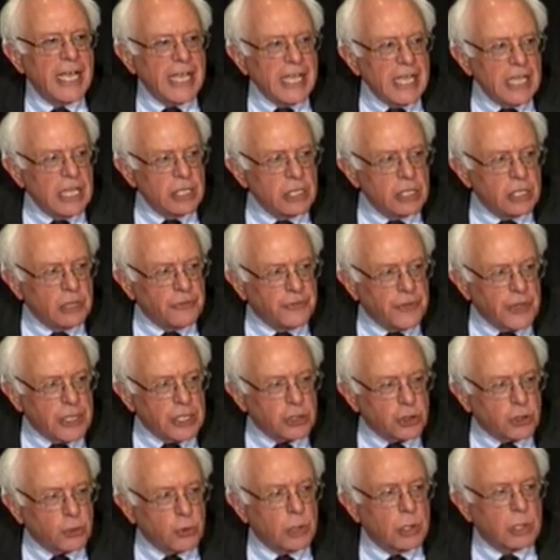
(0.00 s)

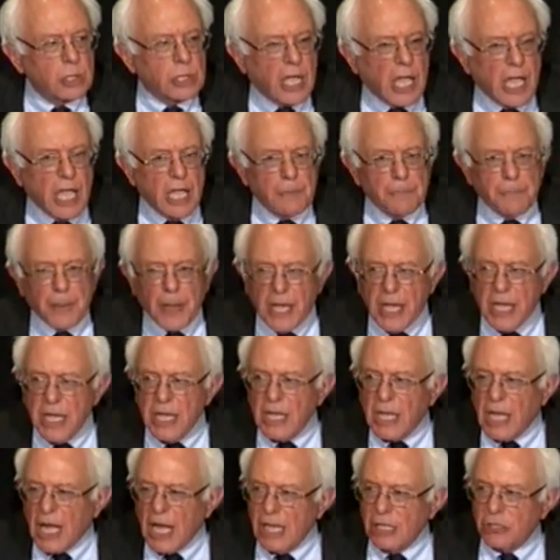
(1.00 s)
individual
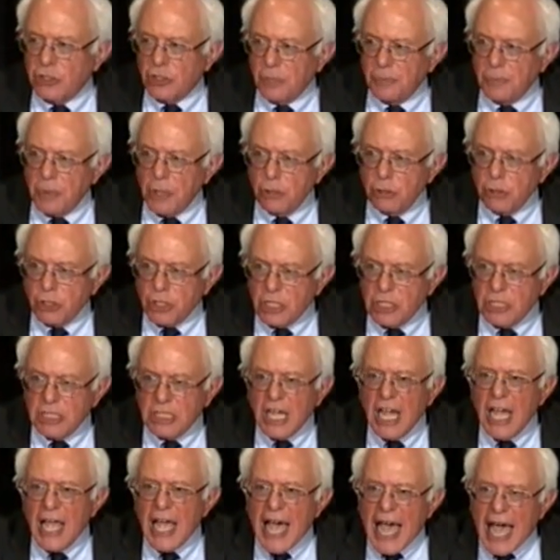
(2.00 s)
campaign
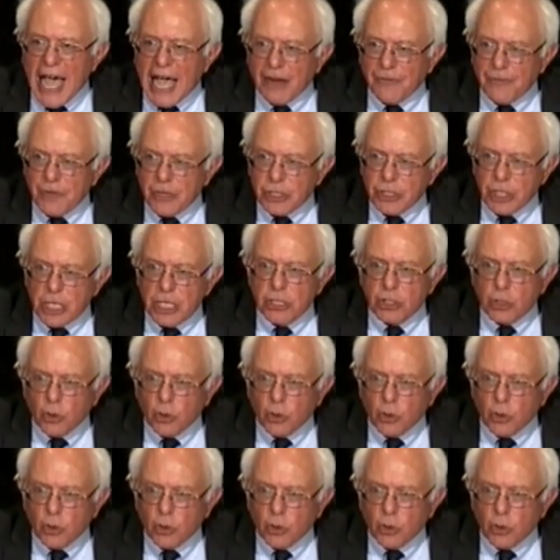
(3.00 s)
contributions, averaging